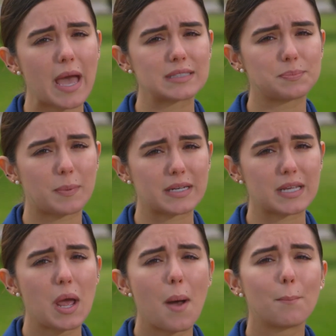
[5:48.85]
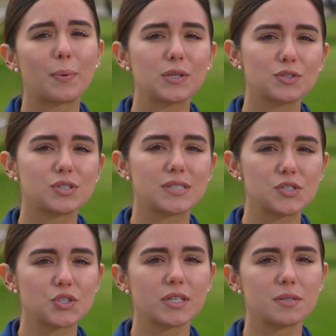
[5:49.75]
GasBuddy, but your
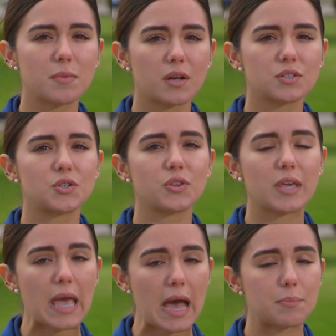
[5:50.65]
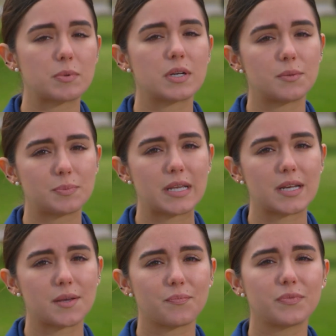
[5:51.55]
station can monitor the app and
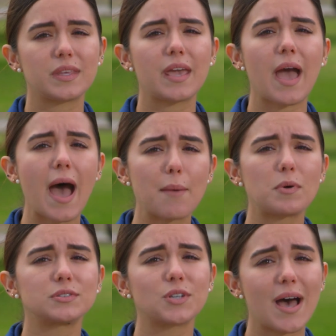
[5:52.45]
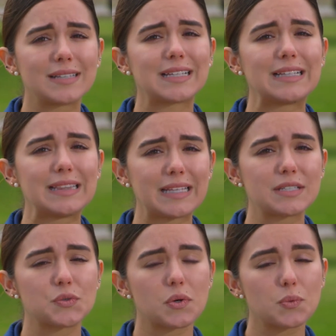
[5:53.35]
update it. The app also has a
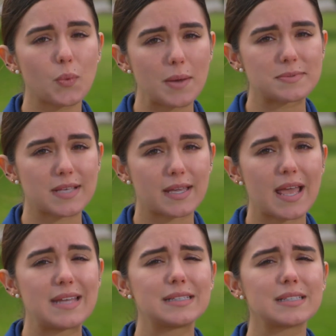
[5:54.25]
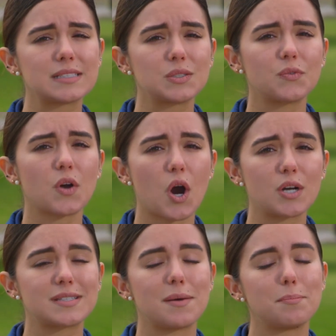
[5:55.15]
link to our website and a list of
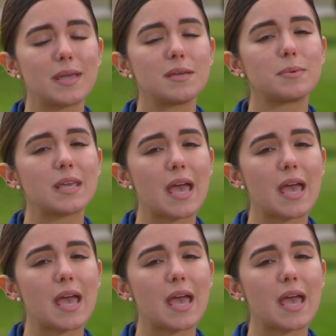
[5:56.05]
cars that may be